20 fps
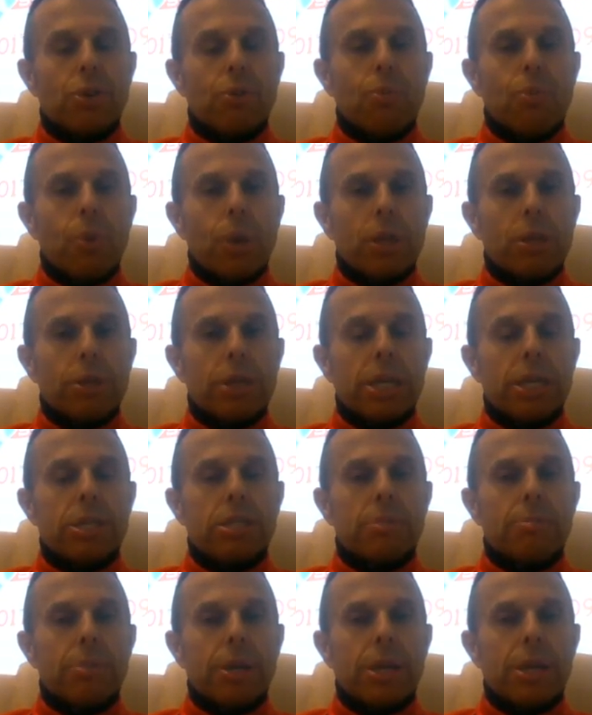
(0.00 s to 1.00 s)
that will
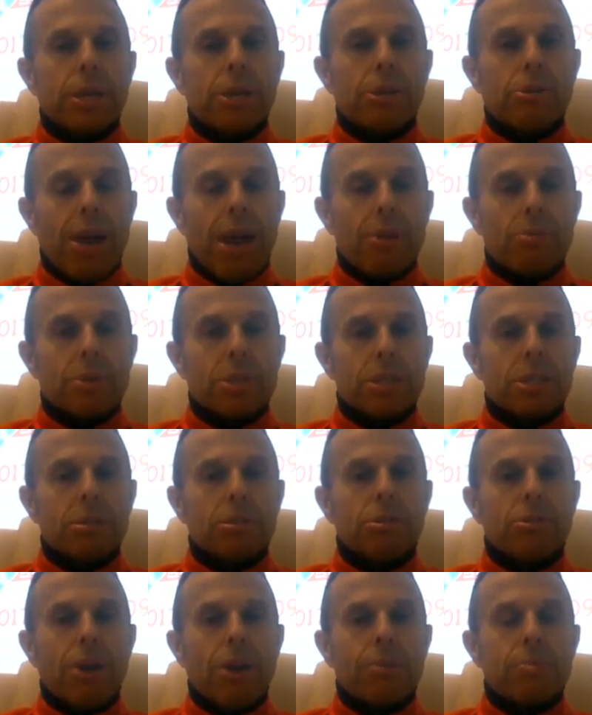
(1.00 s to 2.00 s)
need to be ground
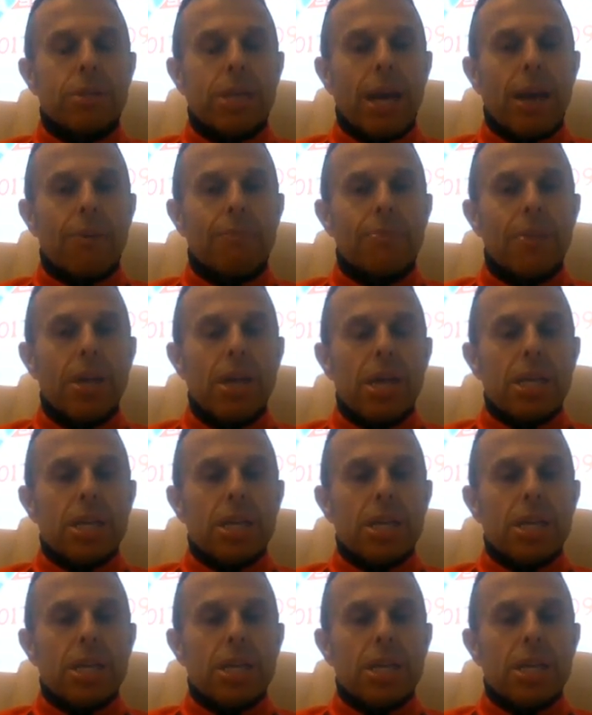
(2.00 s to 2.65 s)
down.